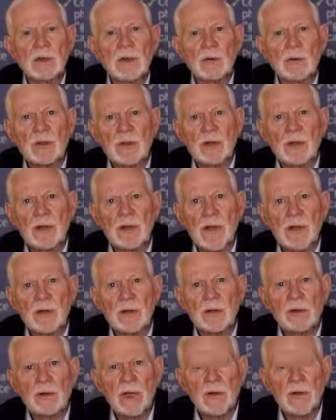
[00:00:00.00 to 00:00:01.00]
there was a
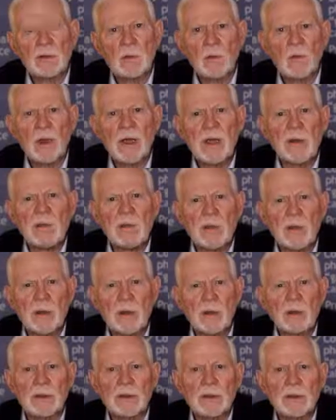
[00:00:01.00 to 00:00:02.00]
doctor named
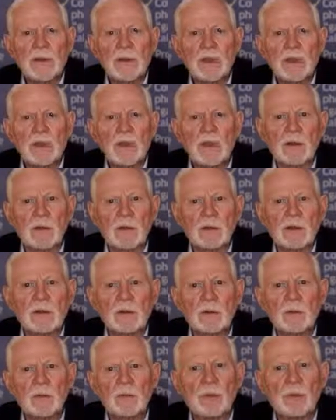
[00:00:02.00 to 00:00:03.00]
Wakefield in England
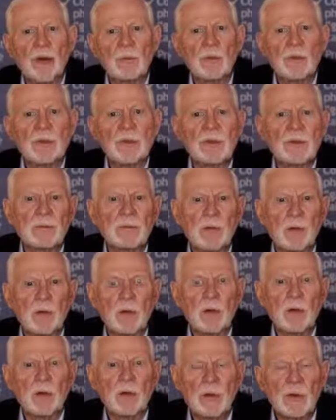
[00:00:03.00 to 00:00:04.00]
who published,
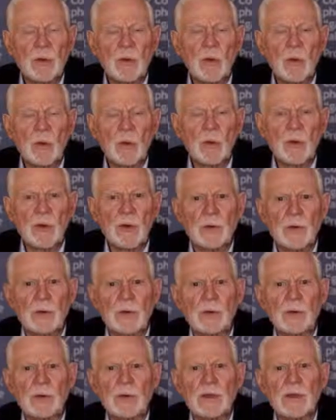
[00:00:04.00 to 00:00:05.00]
along with
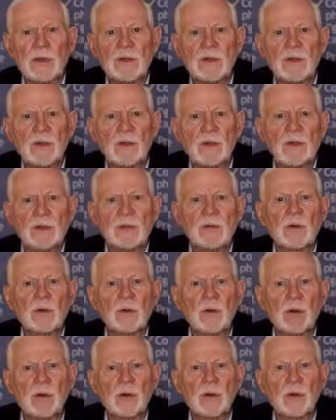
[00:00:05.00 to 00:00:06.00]
co-authors, a study of
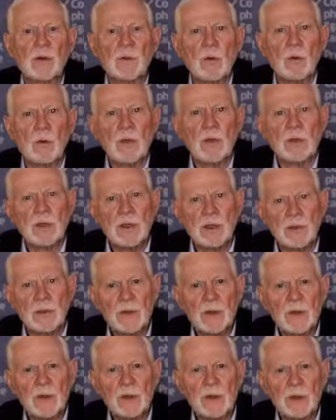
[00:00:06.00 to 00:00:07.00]
12
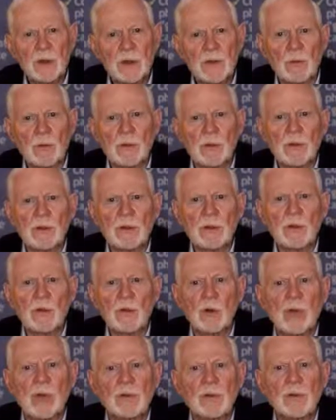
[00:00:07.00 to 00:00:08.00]
autistic children
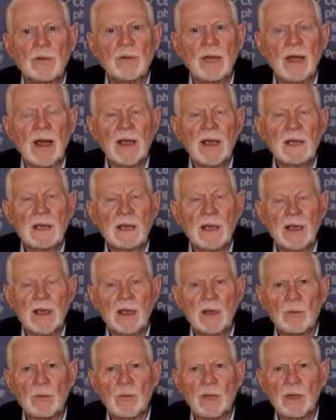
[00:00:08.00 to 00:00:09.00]
who had been
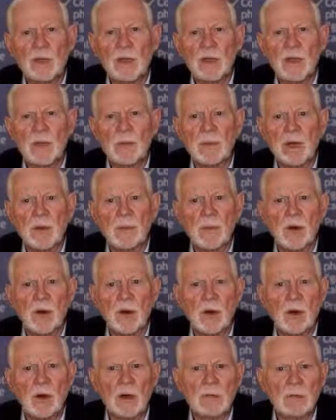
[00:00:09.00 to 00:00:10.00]
vaccinated with
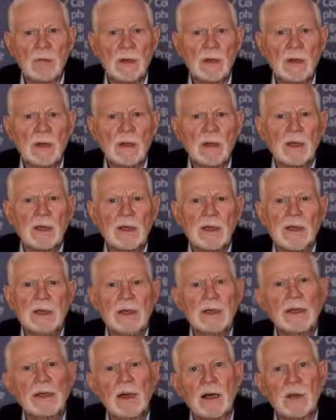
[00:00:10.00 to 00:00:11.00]
MMR,
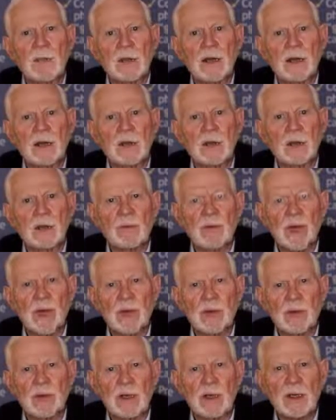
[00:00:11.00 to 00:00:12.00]
a combination
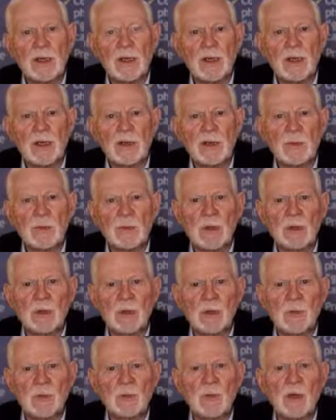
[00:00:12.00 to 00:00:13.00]
vaccine against
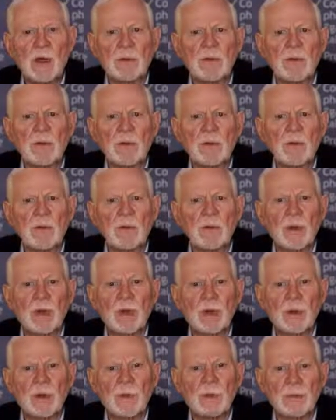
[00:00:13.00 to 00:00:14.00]
measles, mumps, and
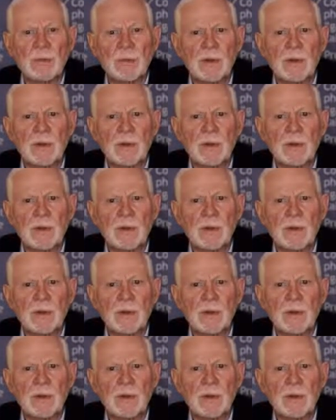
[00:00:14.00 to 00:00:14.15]
rubella.